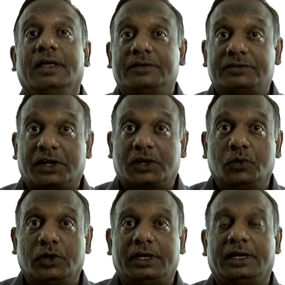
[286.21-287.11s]

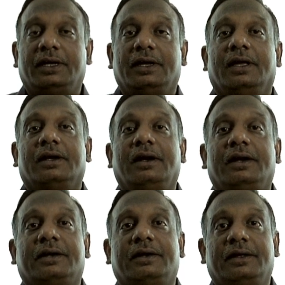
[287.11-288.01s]
security
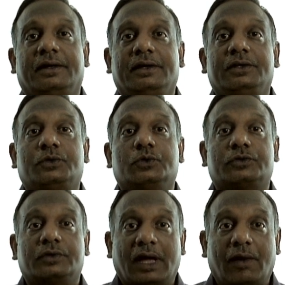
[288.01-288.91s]
related
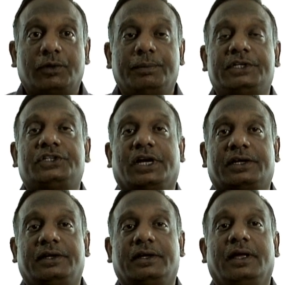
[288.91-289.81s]
issues have to be
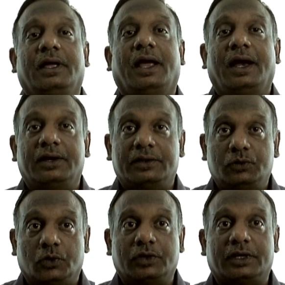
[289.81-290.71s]
checked. And
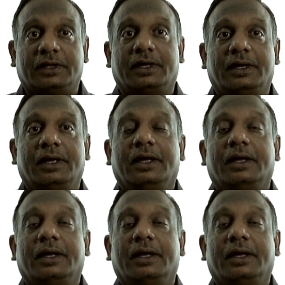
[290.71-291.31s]
those are the